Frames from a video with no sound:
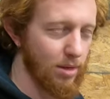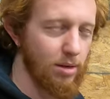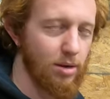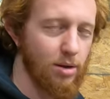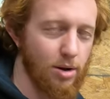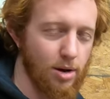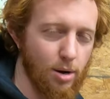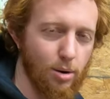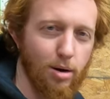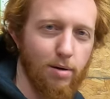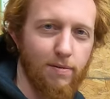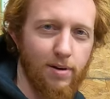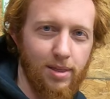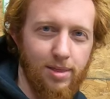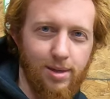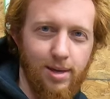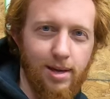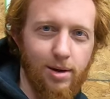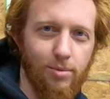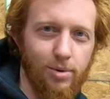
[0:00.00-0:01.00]
you know
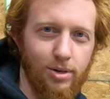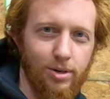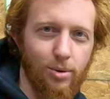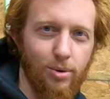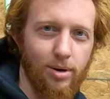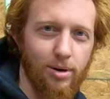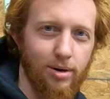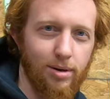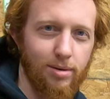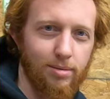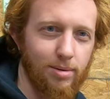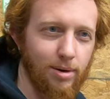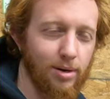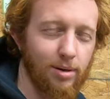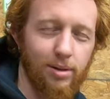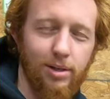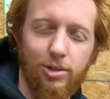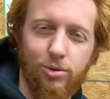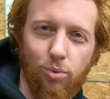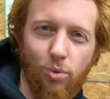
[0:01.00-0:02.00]
everything when you were
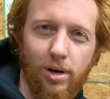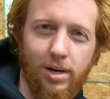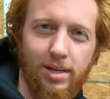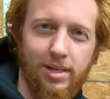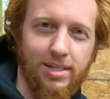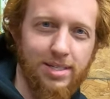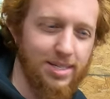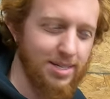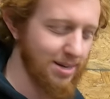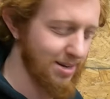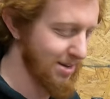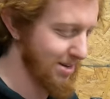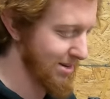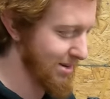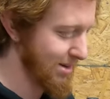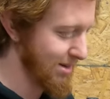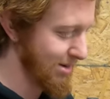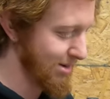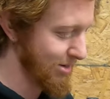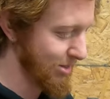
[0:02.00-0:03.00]
early 20s,
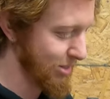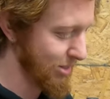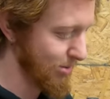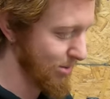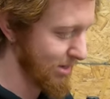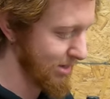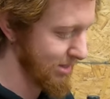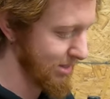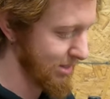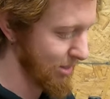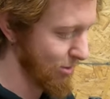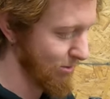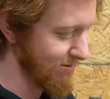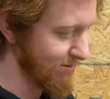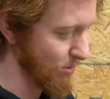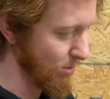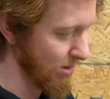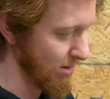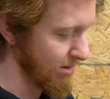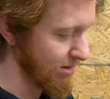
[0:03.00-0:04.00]
so on and so
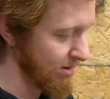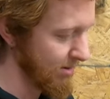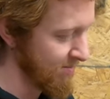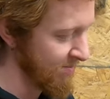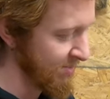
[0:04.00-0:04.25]
forth,